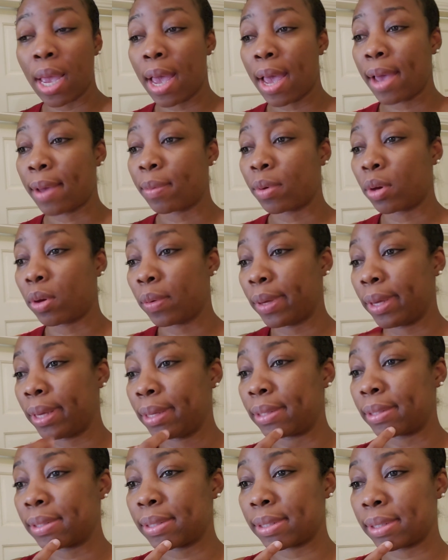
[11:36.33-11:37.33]
I'm
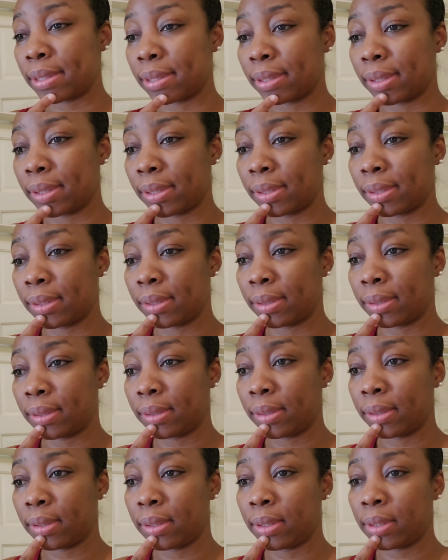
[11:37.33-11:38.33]
going to
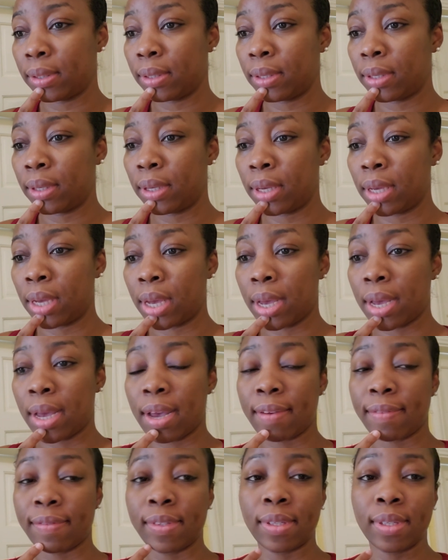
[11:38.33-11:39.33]

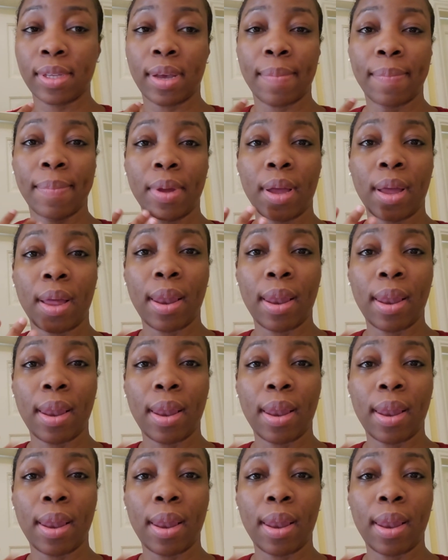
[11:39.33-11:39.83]
have some